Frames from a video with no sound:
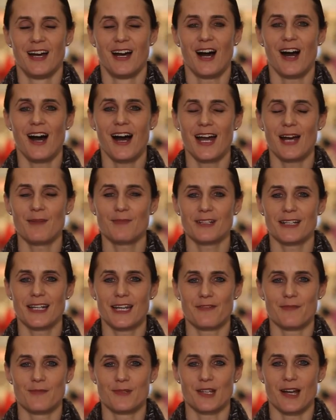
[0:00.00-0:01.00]
Hi, I'm
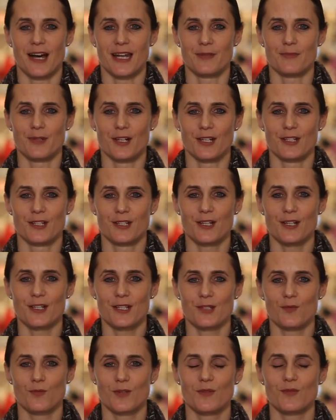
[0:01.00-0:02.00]
Claire from Tiny
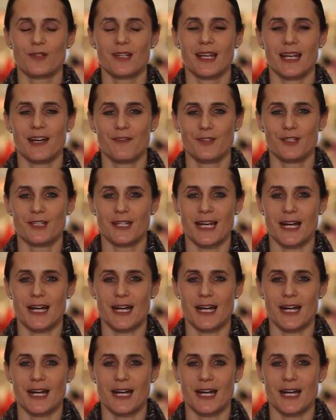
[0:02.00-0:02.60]
Polkadots. We would love you to